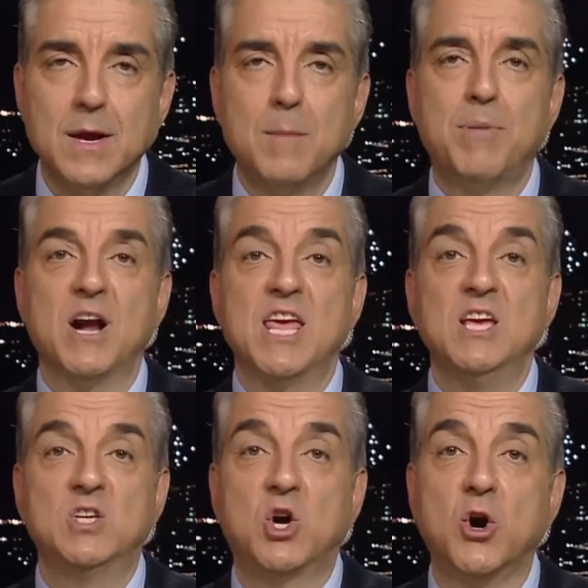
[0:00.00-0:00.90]
but
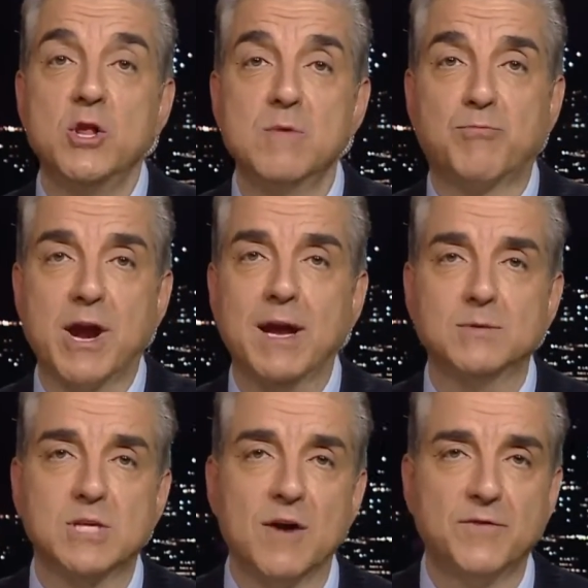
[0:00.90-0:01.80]
he couldn't bring
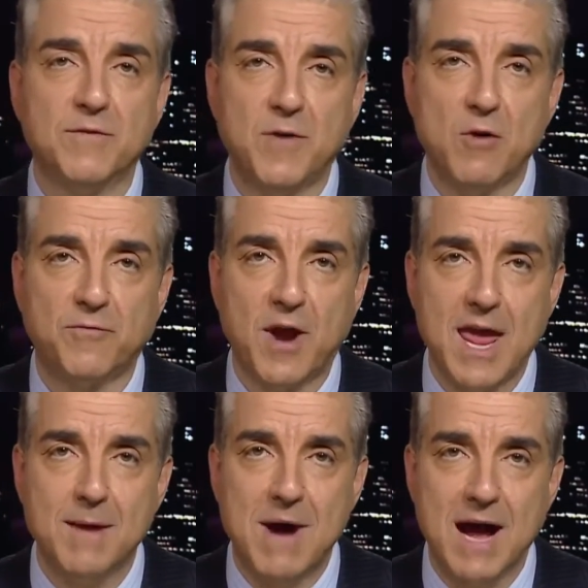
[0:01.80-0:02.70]
himself to vote for
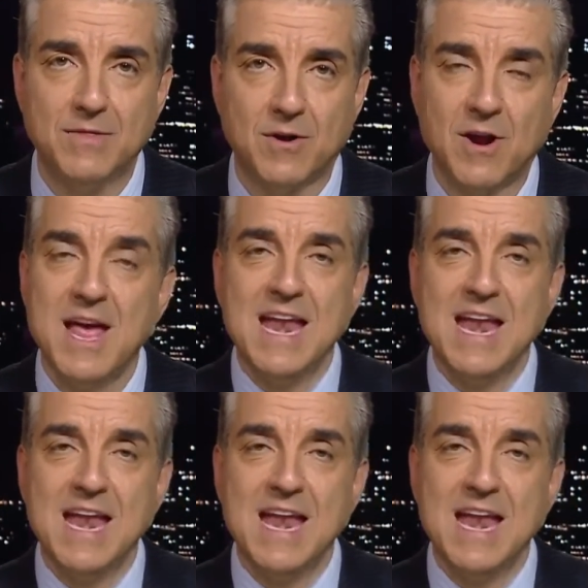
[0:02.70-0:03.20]
him either.